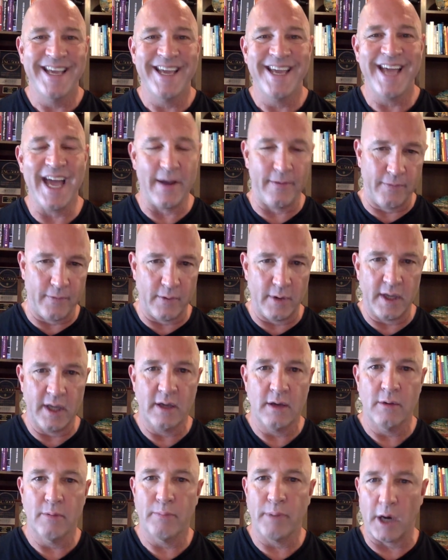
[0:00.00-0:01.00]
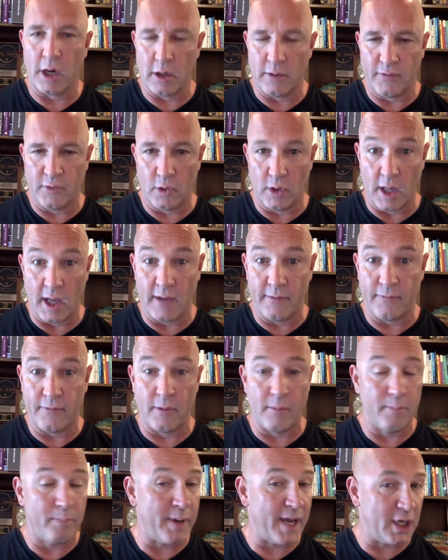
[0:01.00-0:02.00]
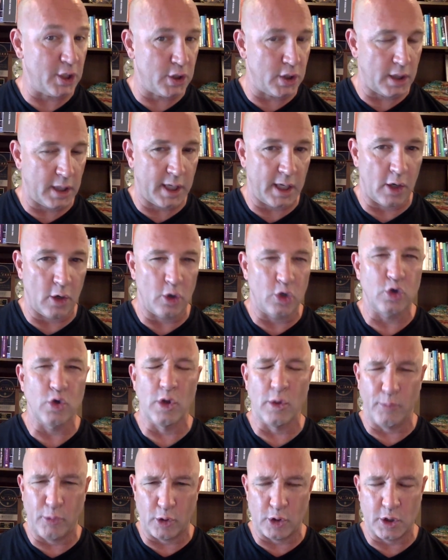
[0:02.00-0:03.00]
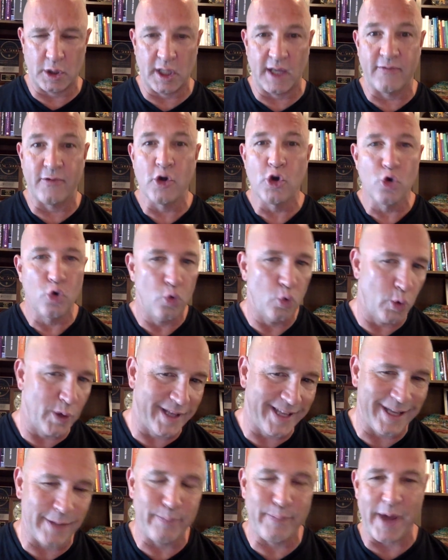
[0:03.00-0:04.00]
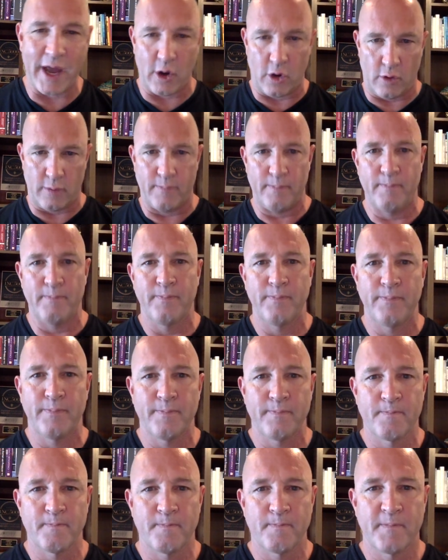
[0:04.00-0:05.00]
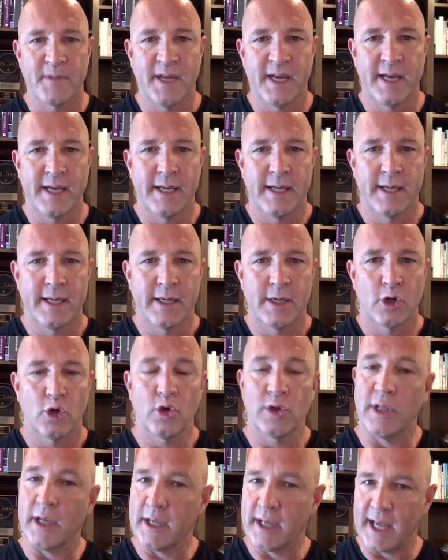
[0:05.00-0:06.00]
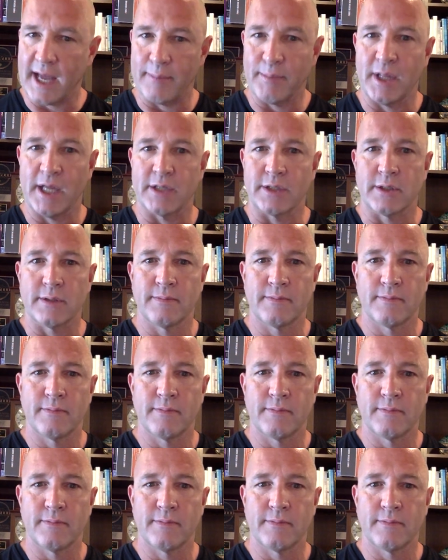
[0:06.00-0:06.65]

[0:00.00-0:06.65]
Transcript: every part of your life, from patient care to your personal life, will get better. Good luck and God bless.